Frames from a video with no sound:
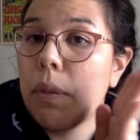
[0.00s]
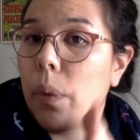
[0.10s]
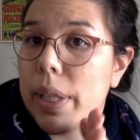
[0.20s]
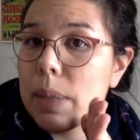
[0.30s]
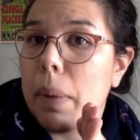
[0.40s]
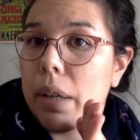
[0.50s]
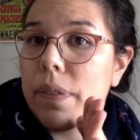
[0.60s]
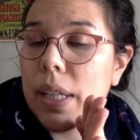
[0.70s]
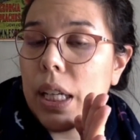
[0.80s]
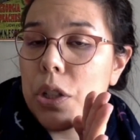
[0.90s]
voice
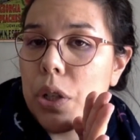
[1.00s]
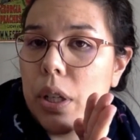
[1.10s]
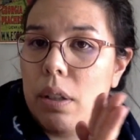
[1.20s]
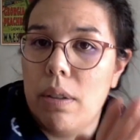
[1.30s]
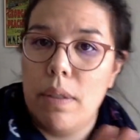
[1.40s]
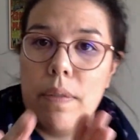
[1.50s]
modification